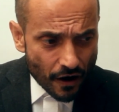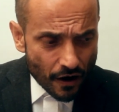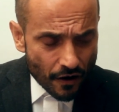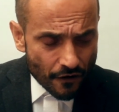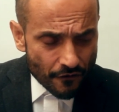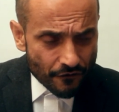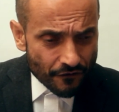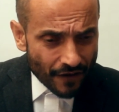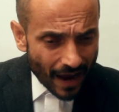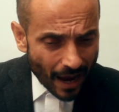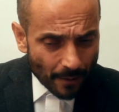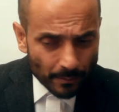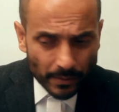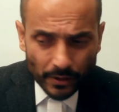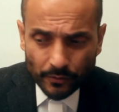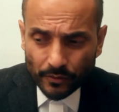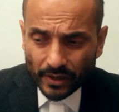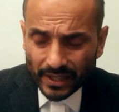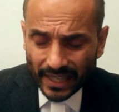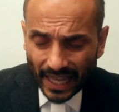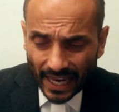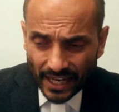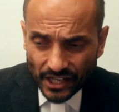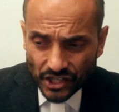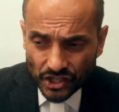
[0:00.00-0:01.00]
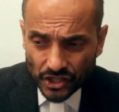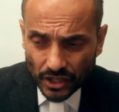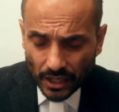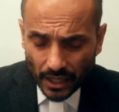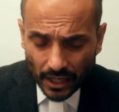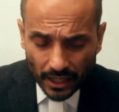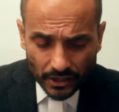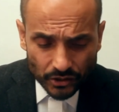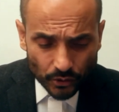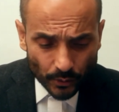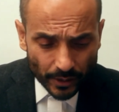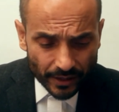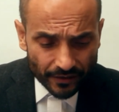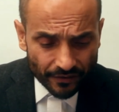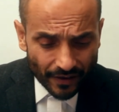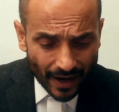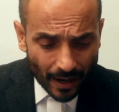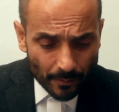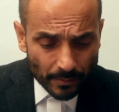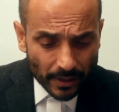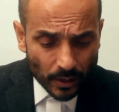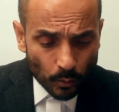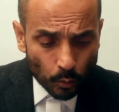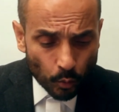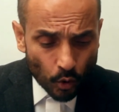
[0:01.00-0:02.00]
family
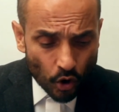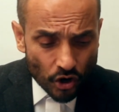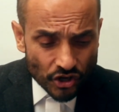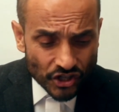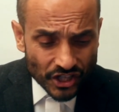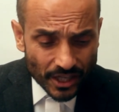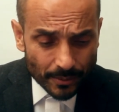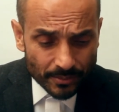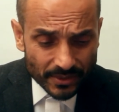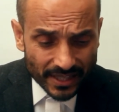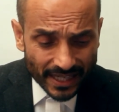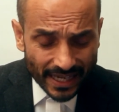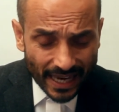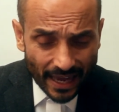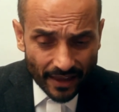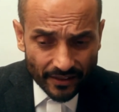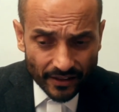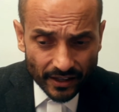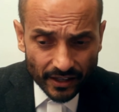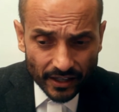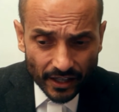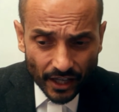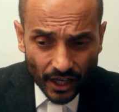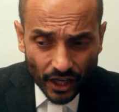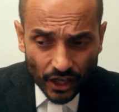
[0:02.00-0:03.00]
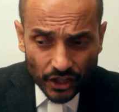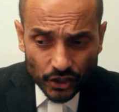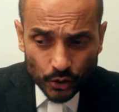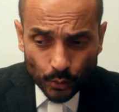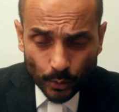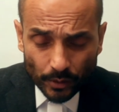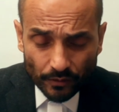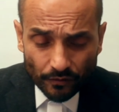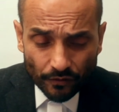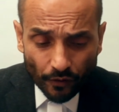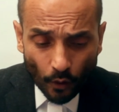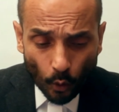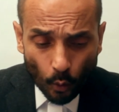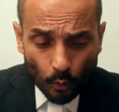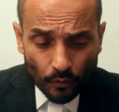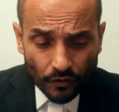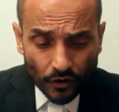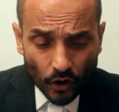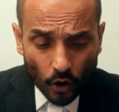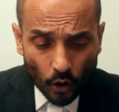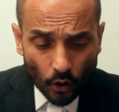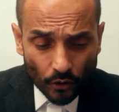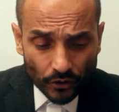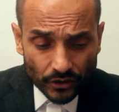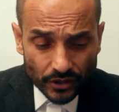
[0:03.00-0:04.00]
worship together to involve
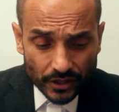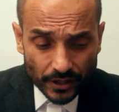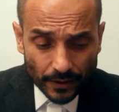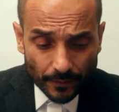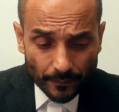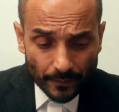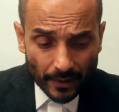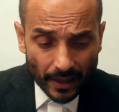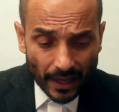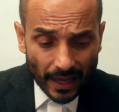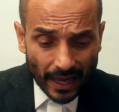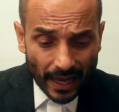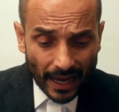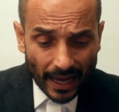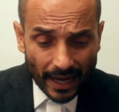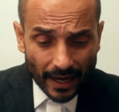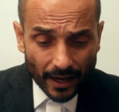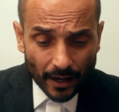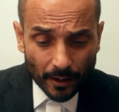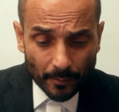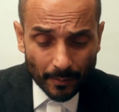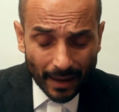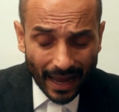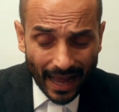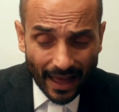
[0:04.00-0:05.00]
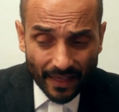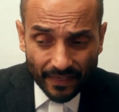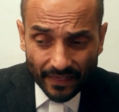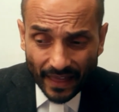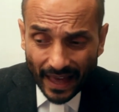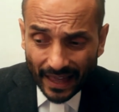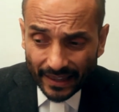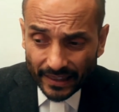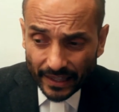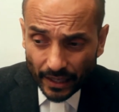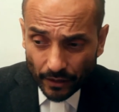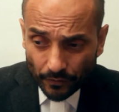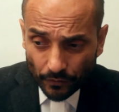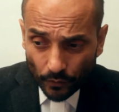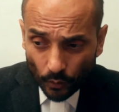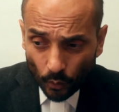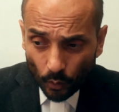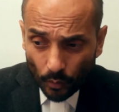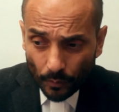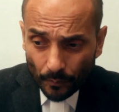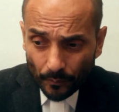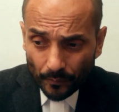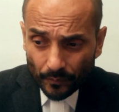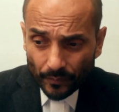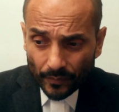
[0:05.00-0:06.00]
God at that level.
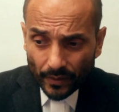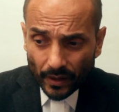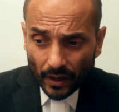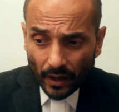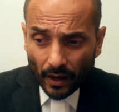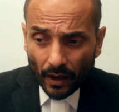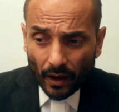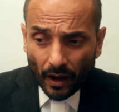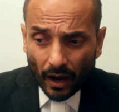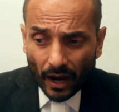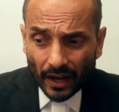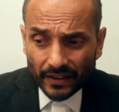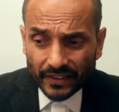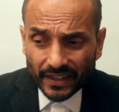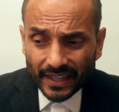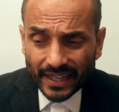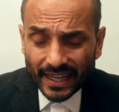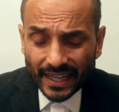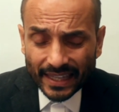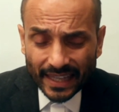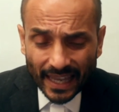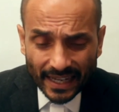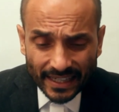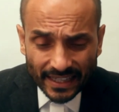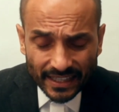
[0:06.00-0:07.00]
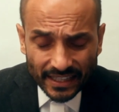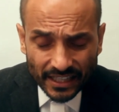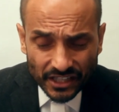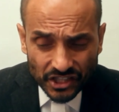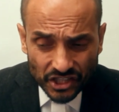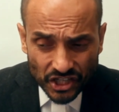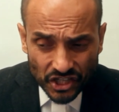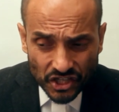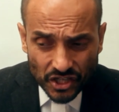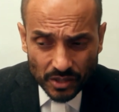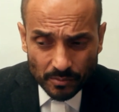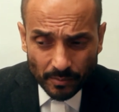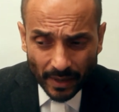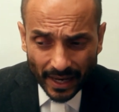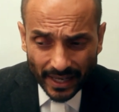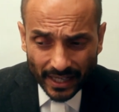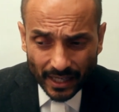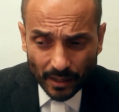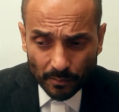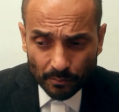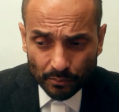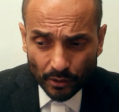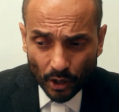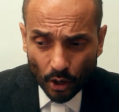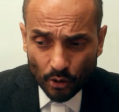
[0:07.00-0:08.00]
I think in any
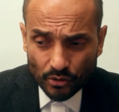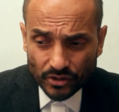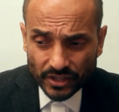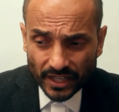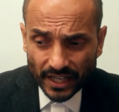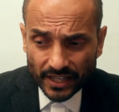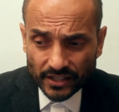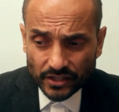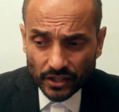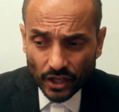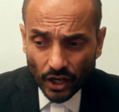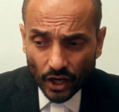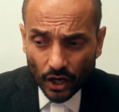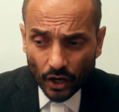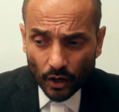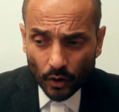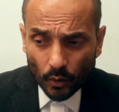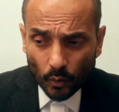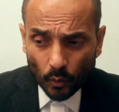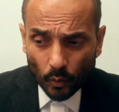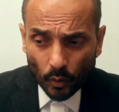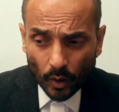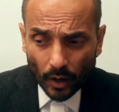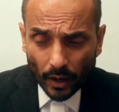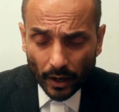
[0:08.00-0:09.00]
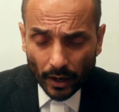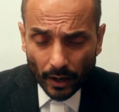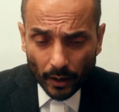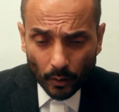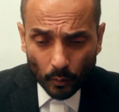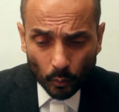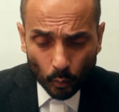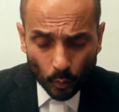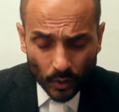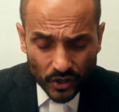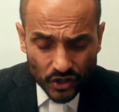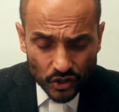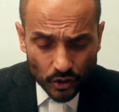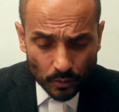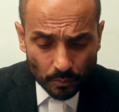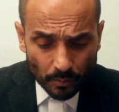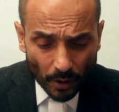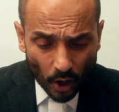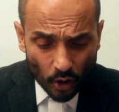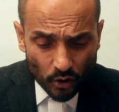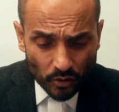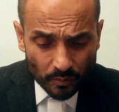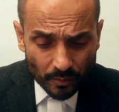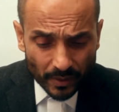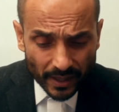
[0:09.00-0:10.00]
decision-making process, we should both